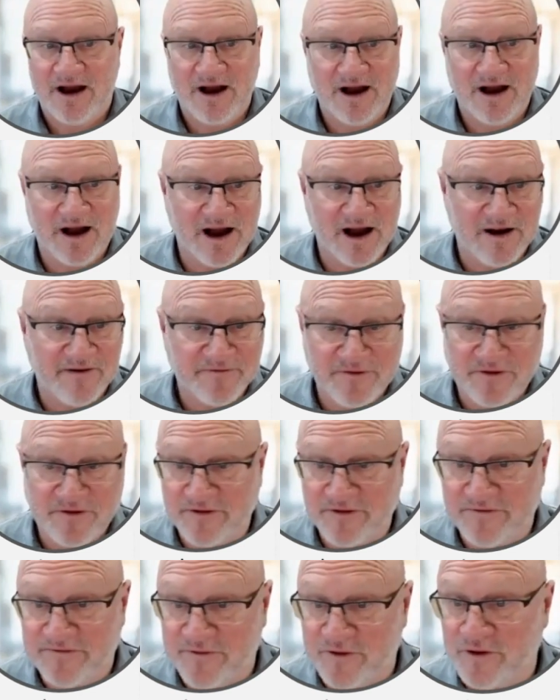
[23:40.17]
After
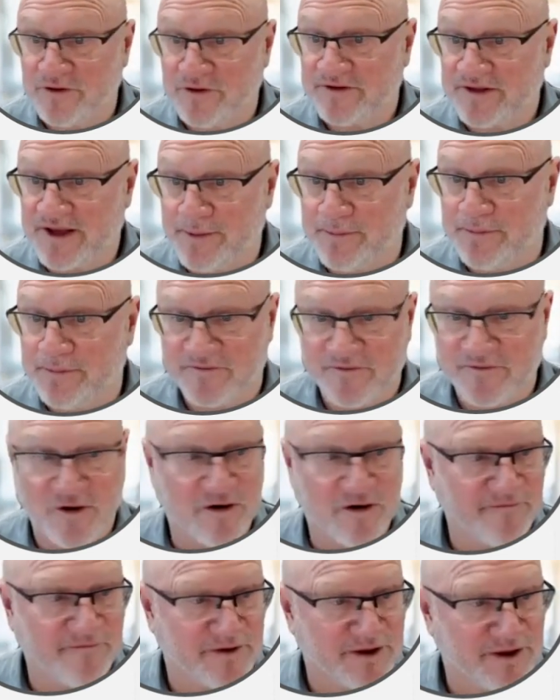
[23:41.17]
the first cup of
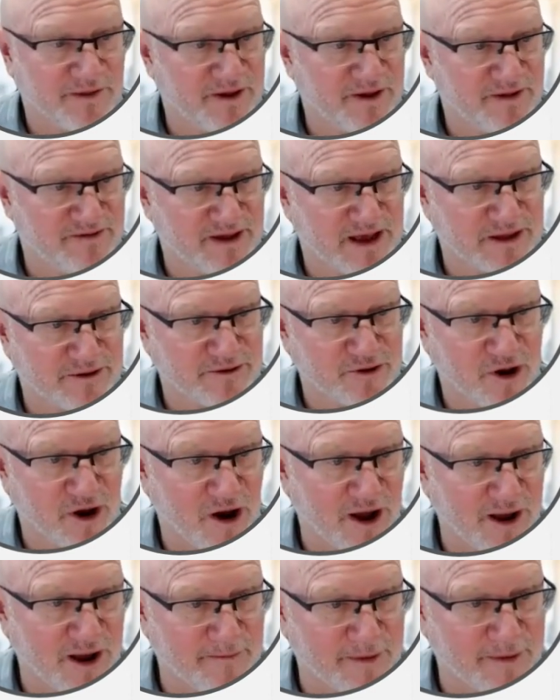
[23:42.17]
coffee, there's our
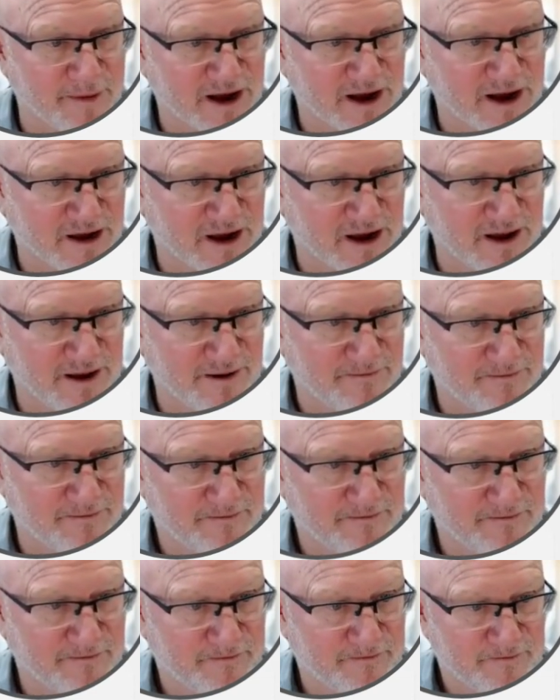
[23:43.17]
time marker.
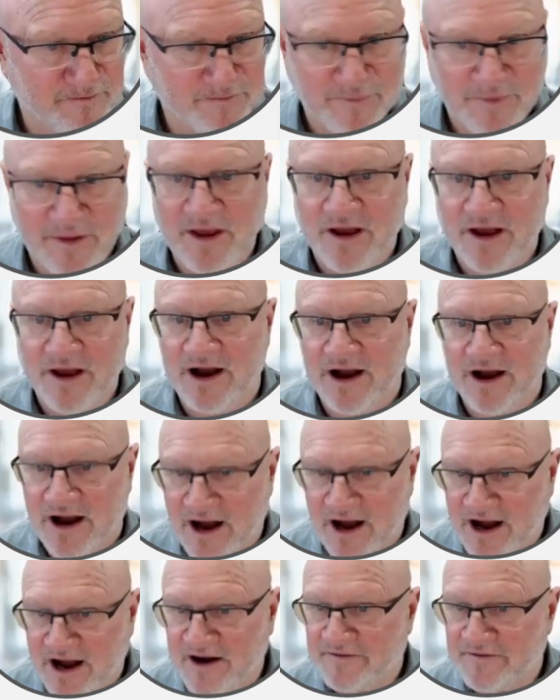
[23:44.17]

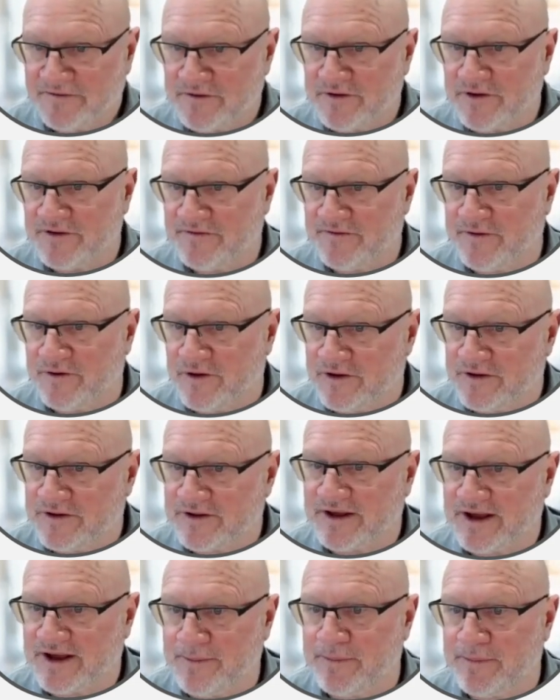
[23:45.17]
After the
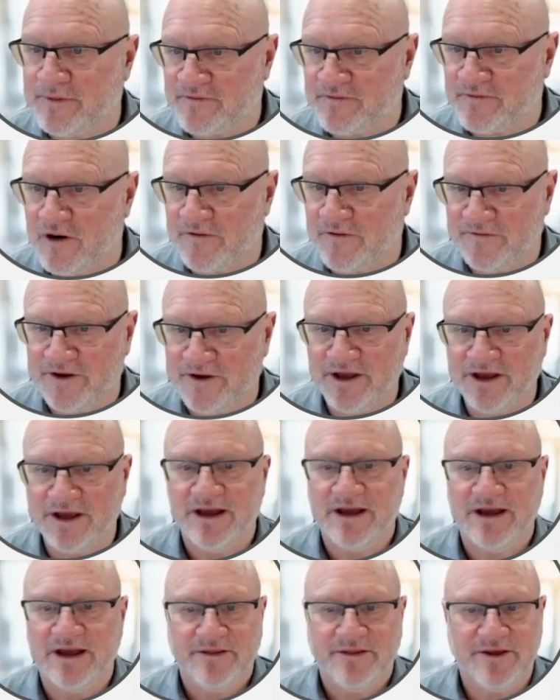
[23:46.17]
first cup of coffee,
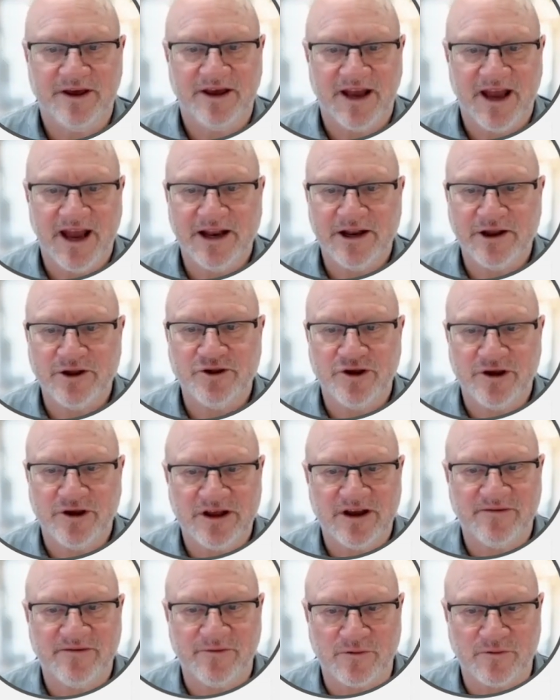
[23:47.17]
the energy
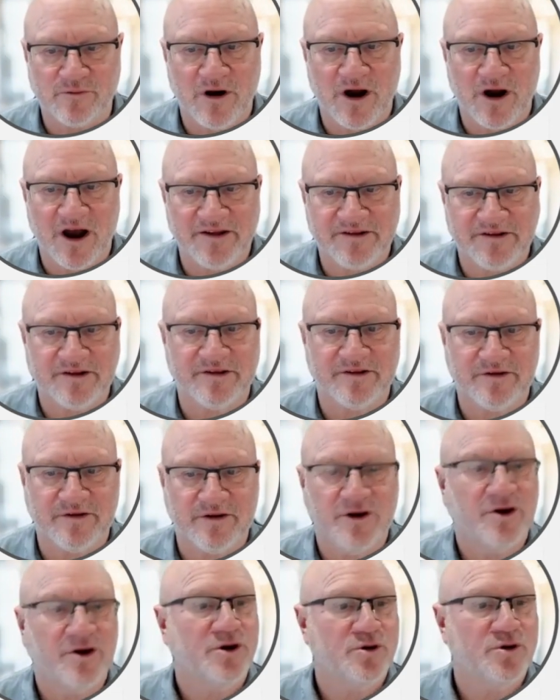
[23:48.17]
level rises
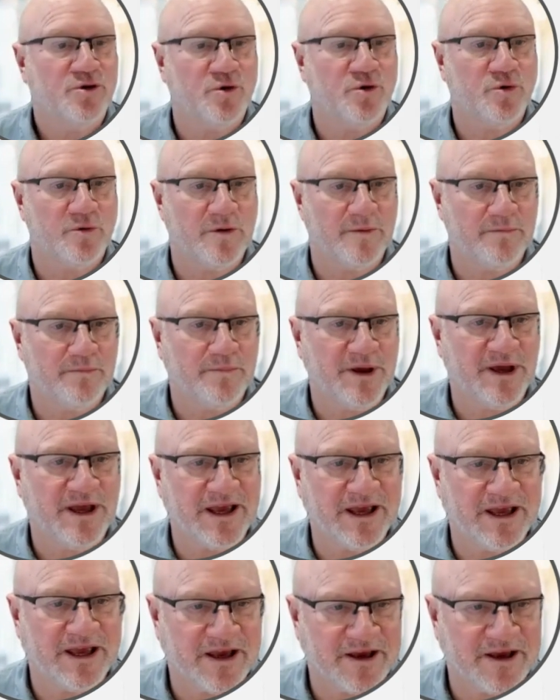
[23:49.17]
to a
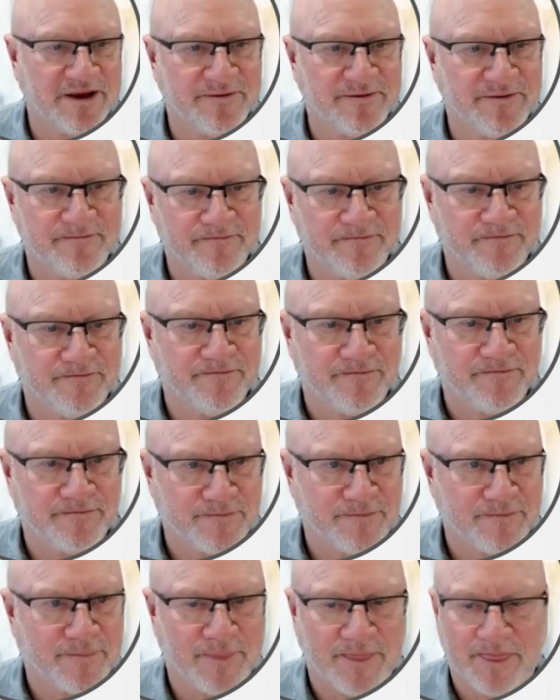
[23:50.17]
peak.
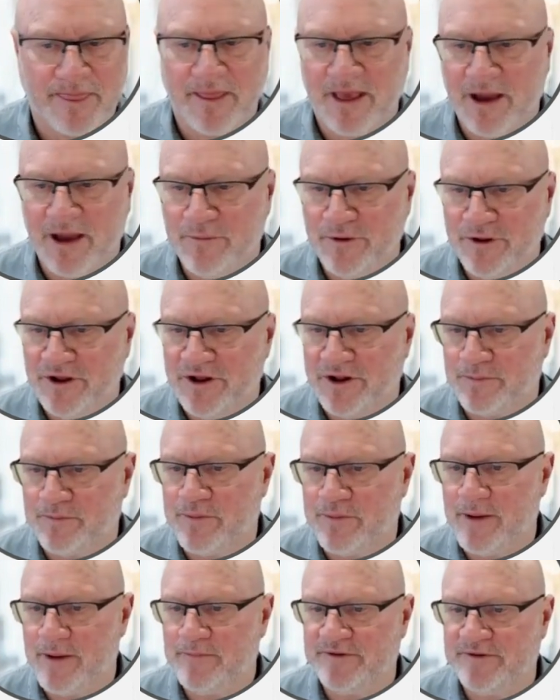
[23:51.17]
We need a
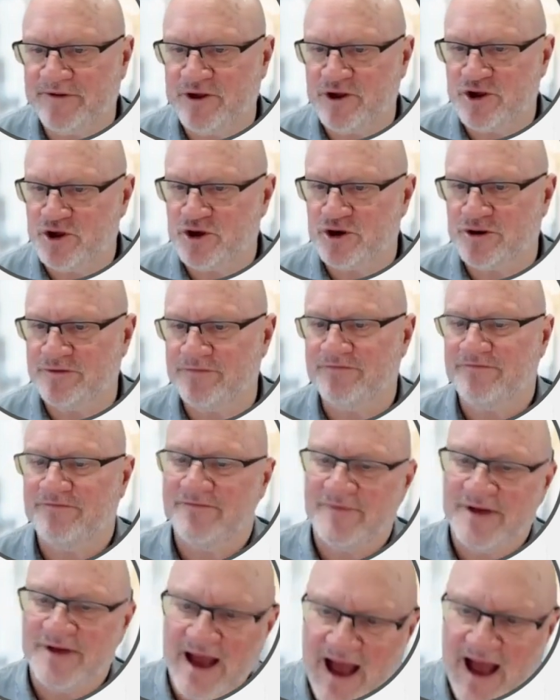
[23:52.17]
preposition
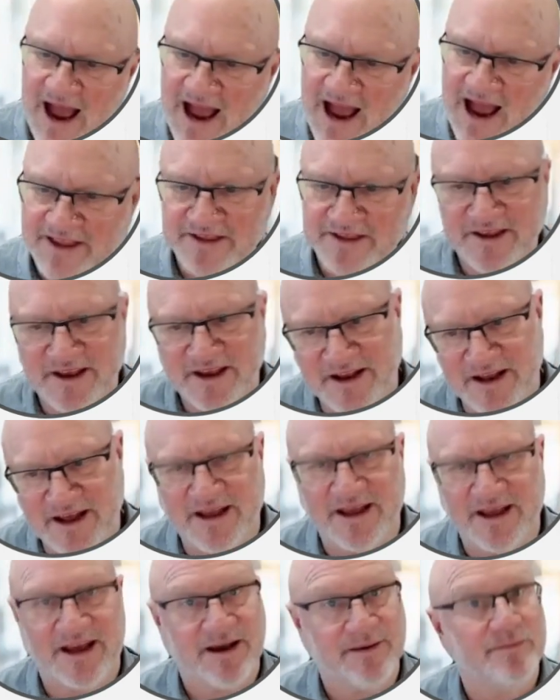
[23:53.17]
at 10
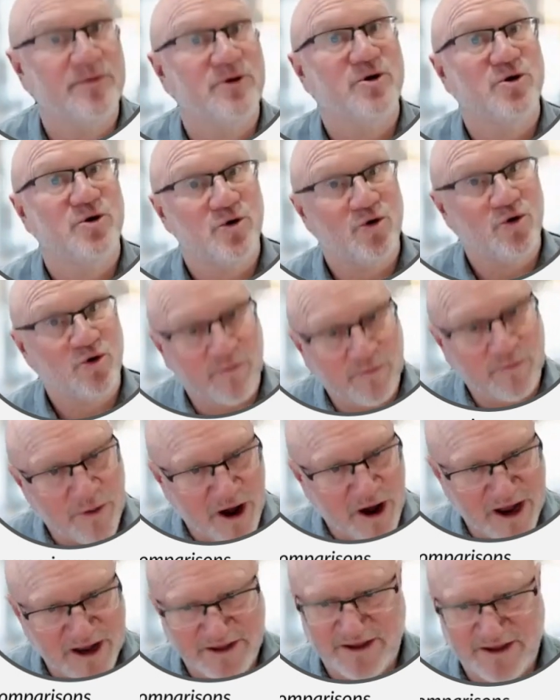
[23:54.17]
a.m. or
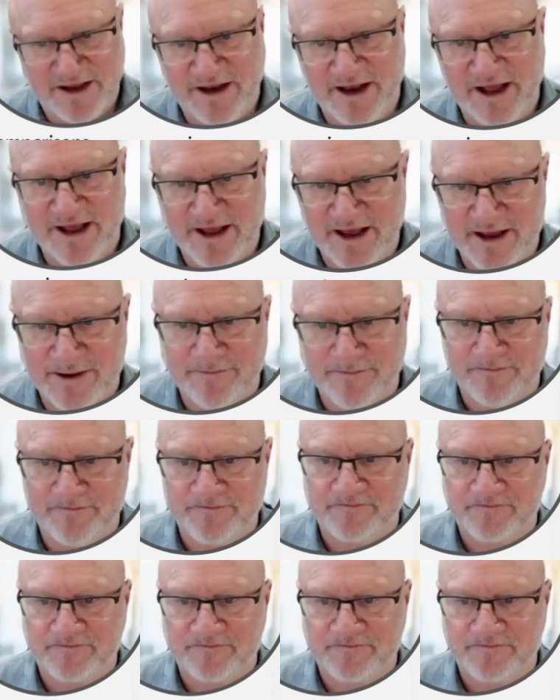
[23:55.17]
by 10 a.m.